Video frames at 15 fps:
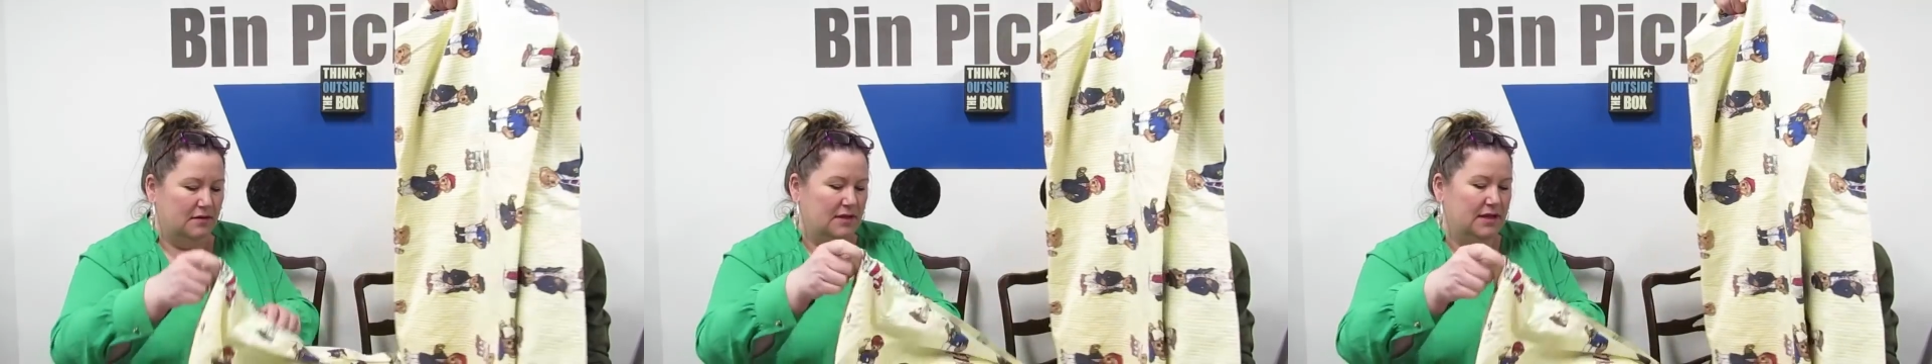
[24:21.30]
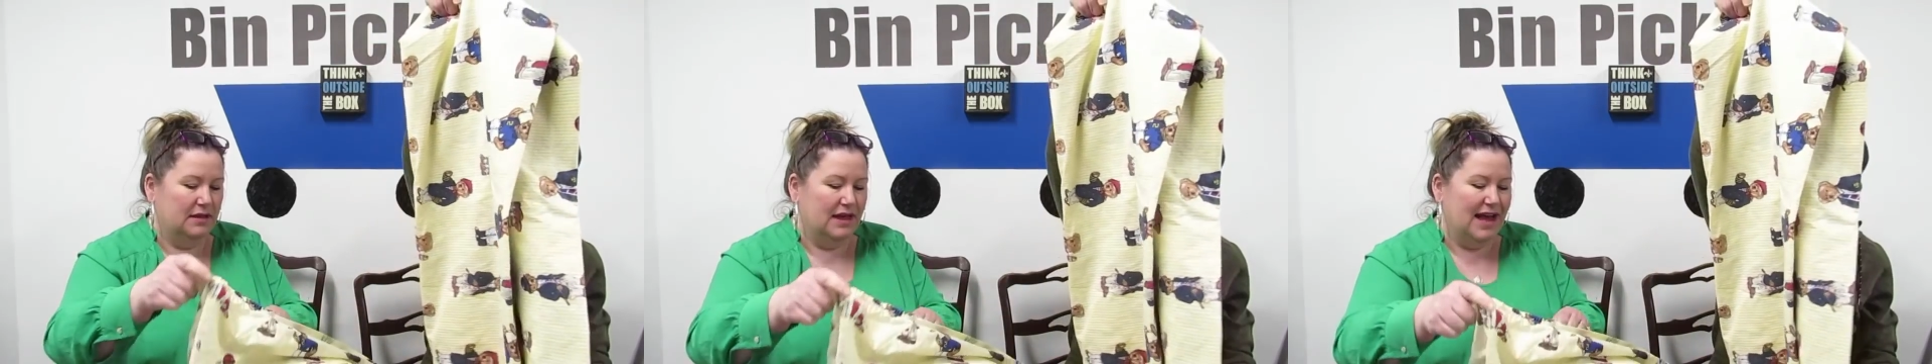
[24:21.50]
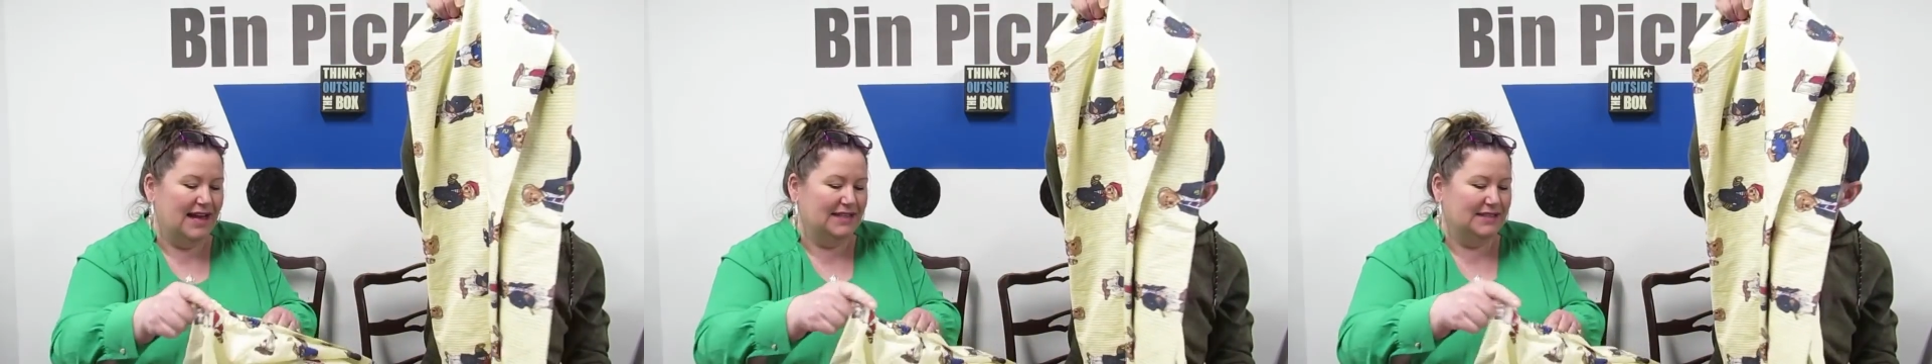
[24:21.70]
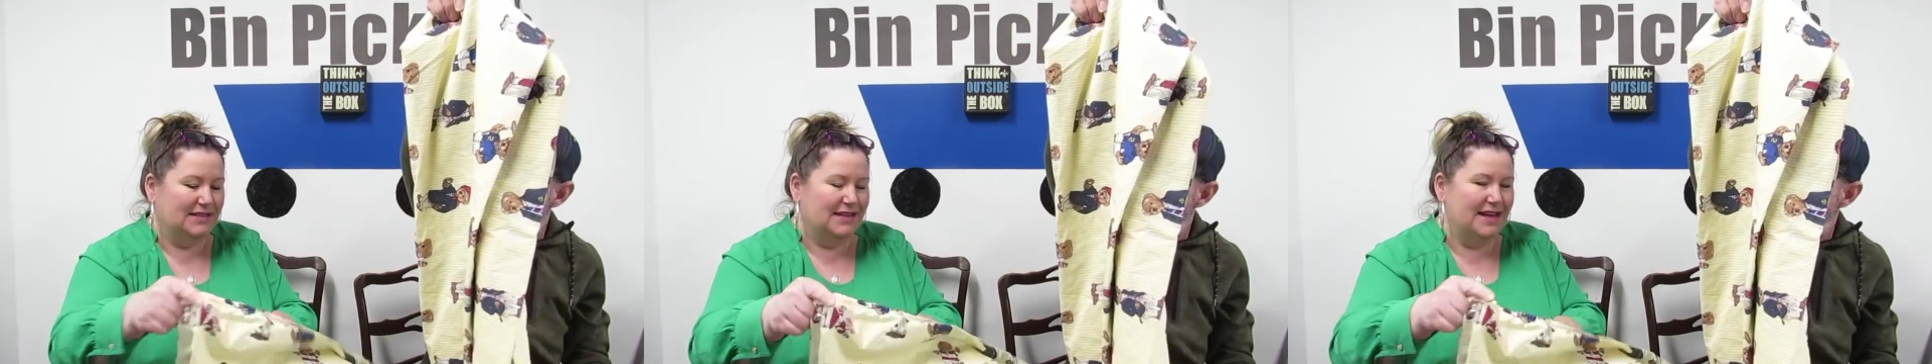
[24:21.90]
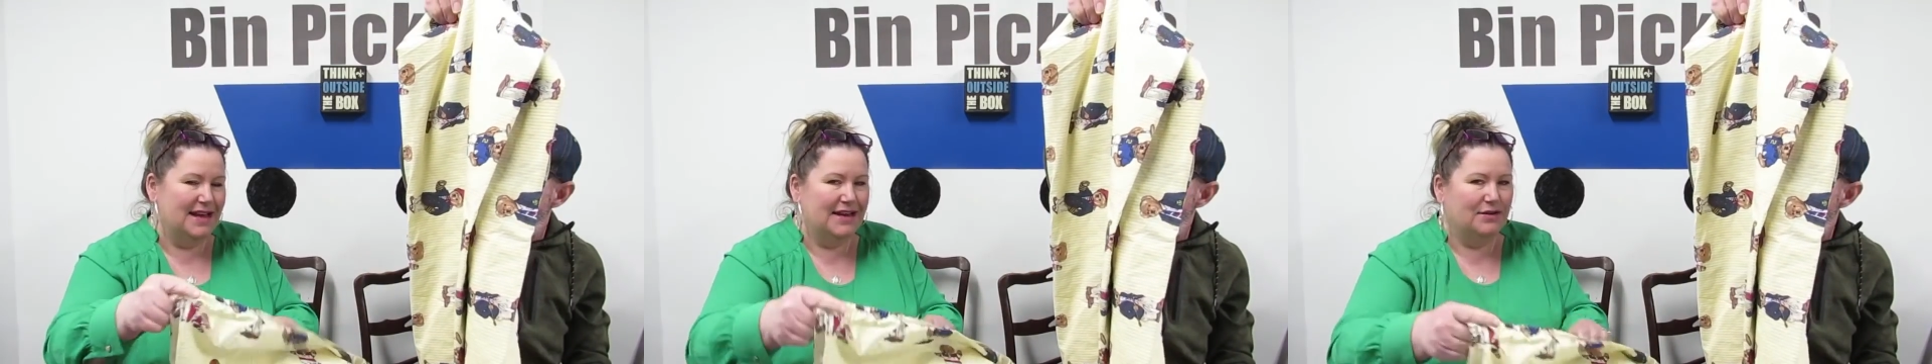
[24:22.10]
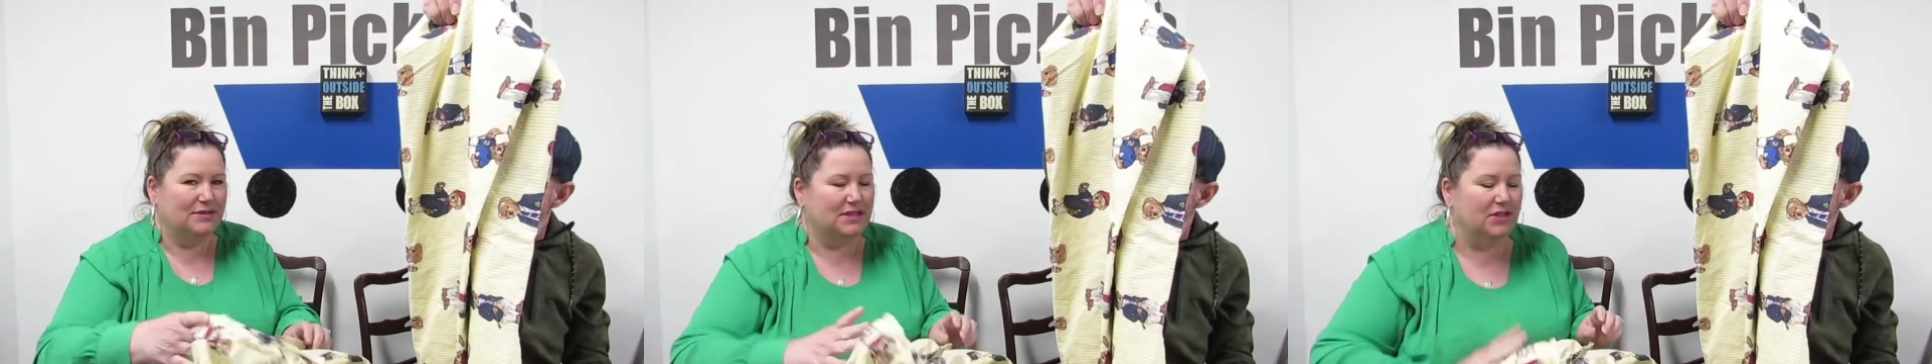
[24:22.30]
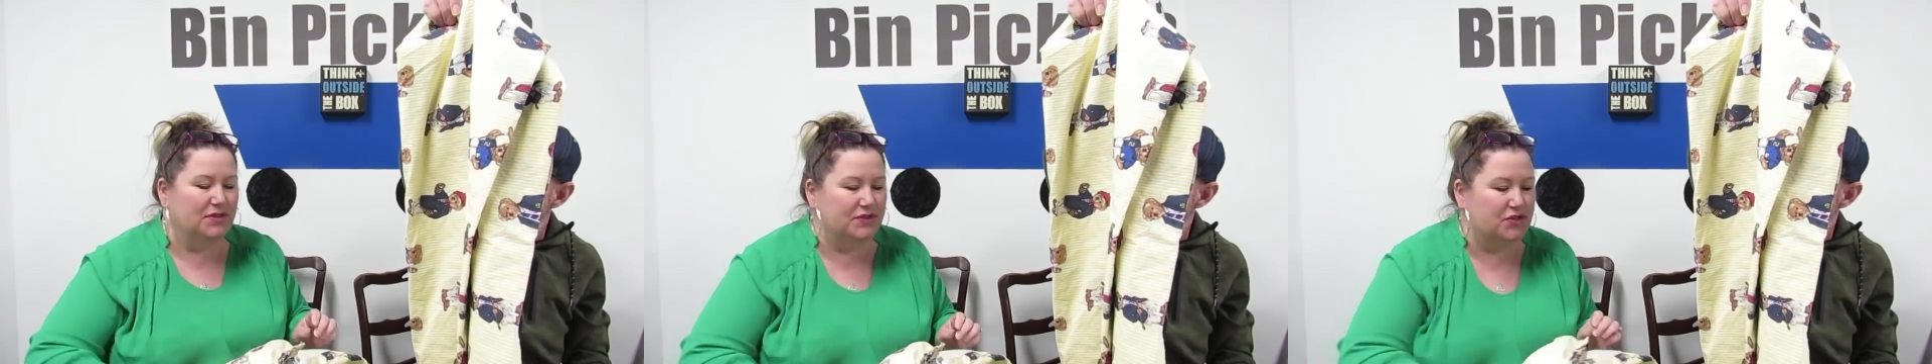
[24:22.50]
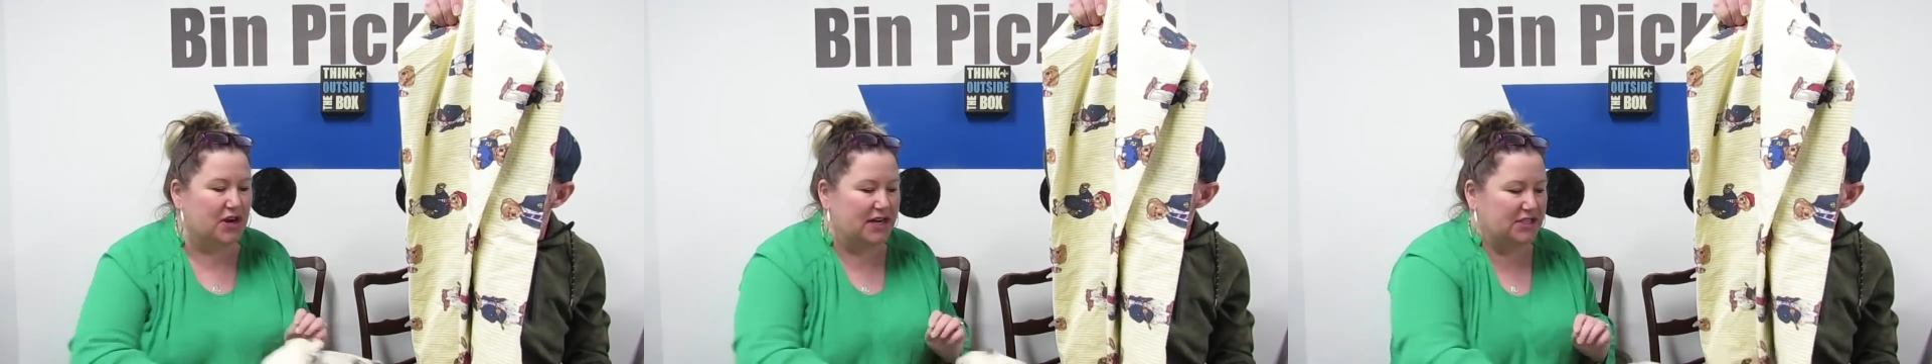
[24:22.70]
The elastic. Yeah, I know it's a little
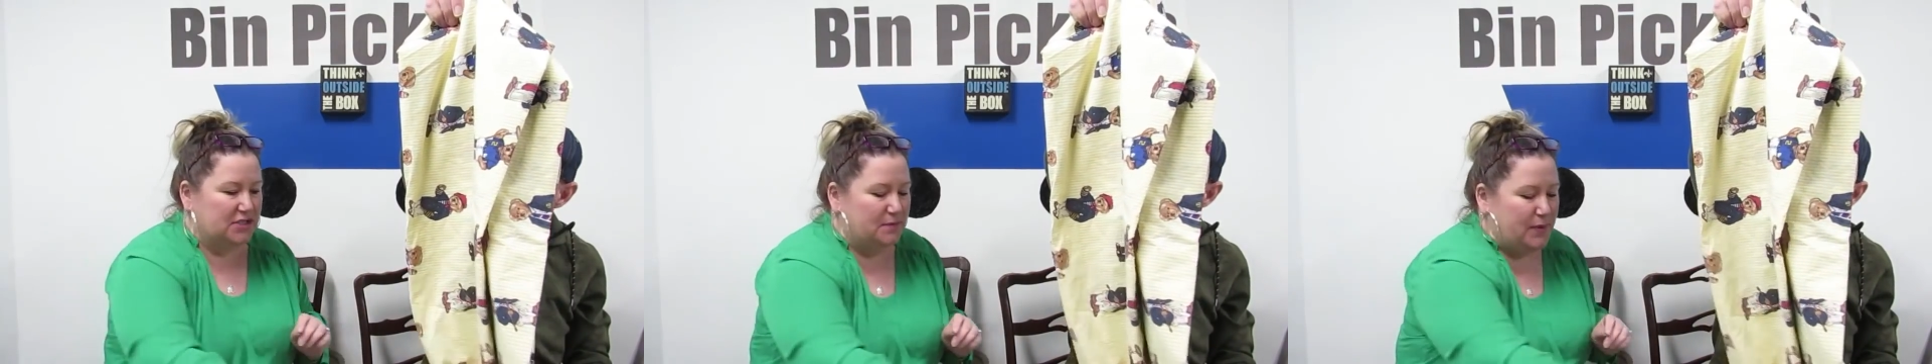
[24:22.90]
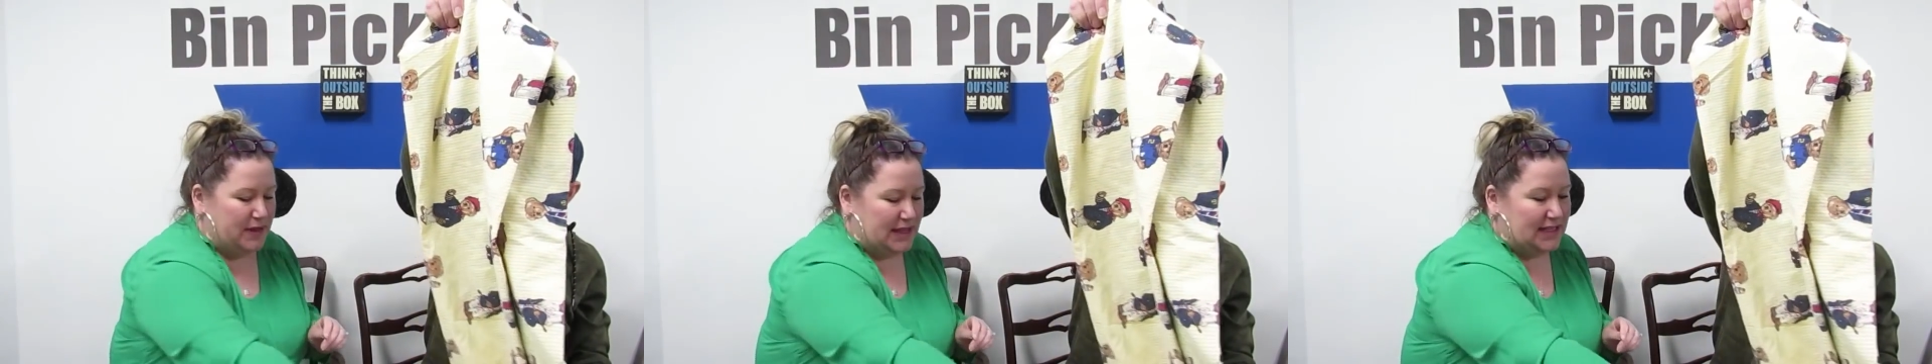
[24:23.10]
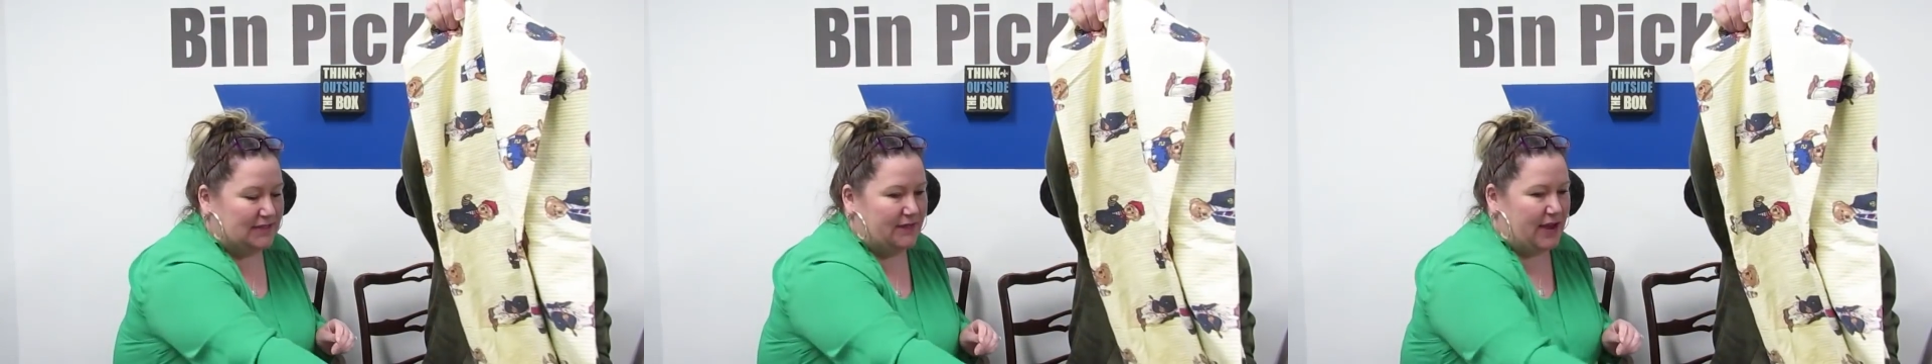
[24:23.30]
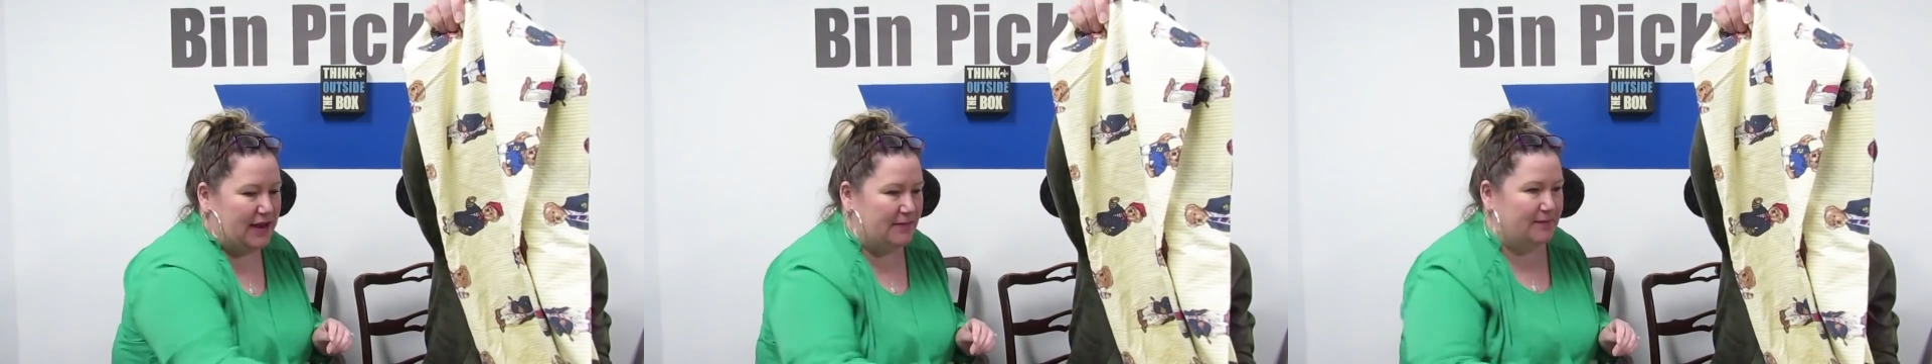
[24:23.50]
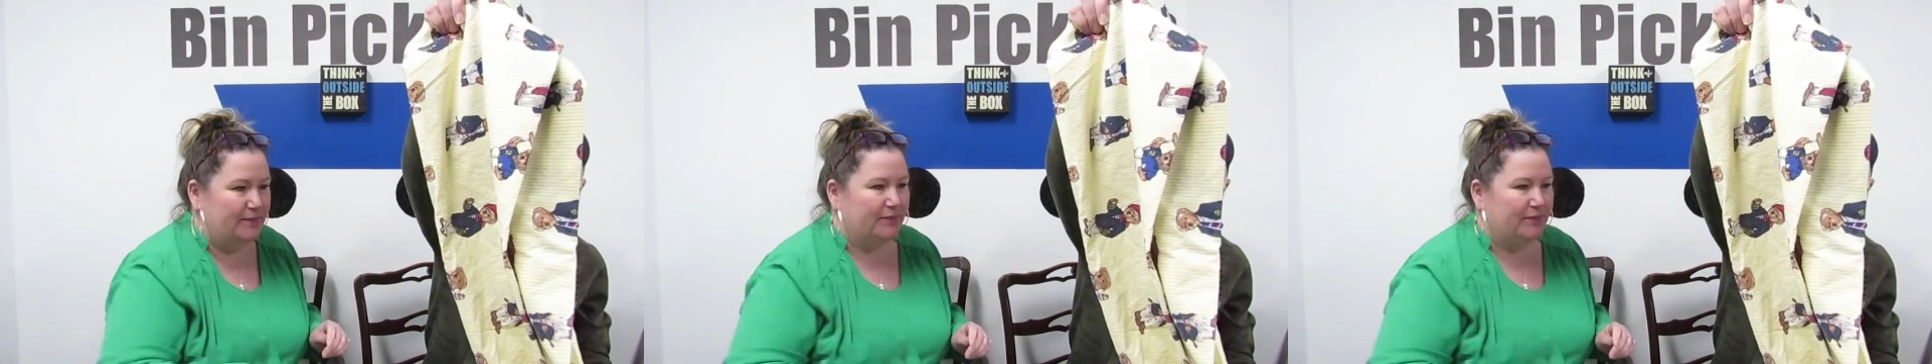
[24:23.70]
stretched, but that's fine.